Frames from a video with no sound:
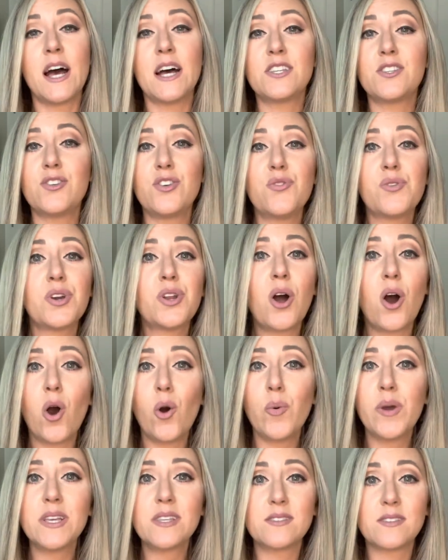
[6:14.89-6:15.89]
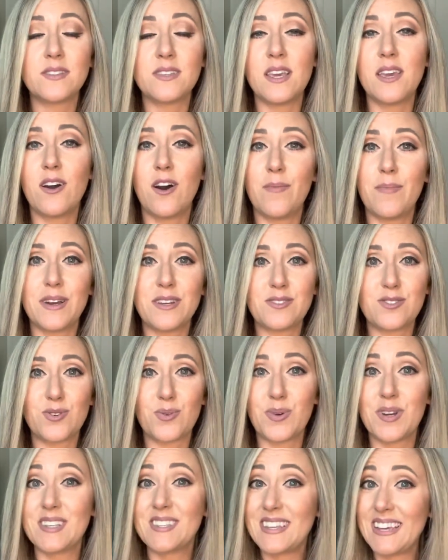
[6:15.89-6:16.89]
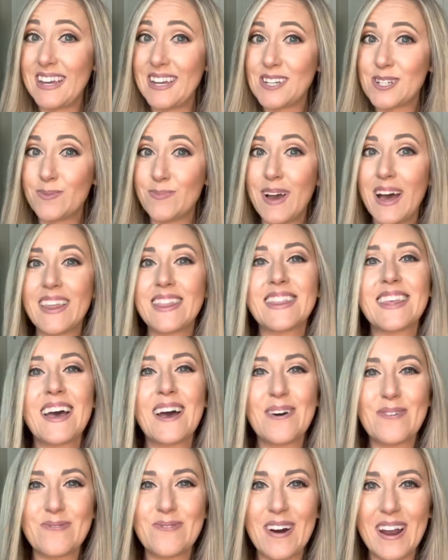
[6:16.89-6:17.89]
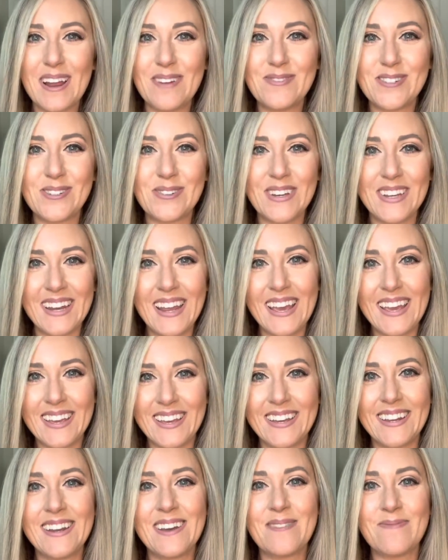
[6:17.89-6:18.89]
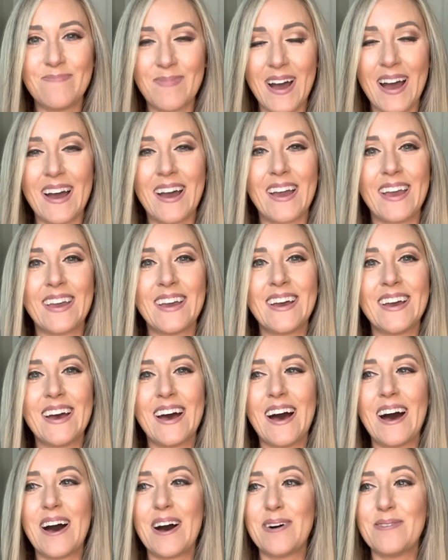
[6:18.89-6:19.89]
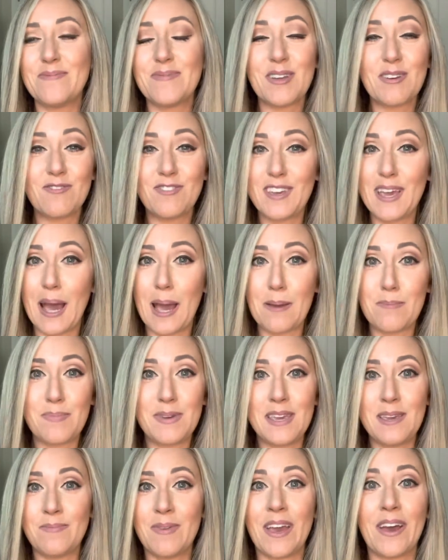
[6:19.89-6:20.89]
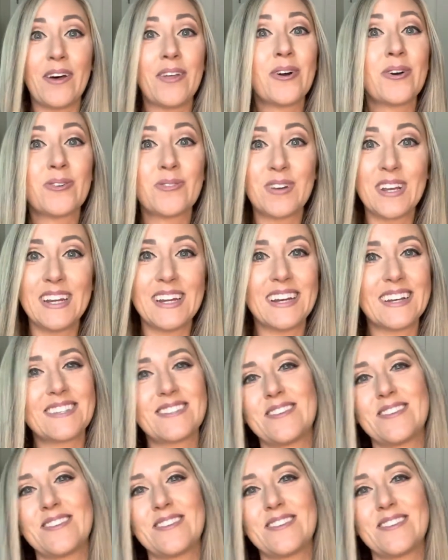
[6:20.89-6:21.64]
So you can always see on my stories each month what I'm doing in my VIP mail arena.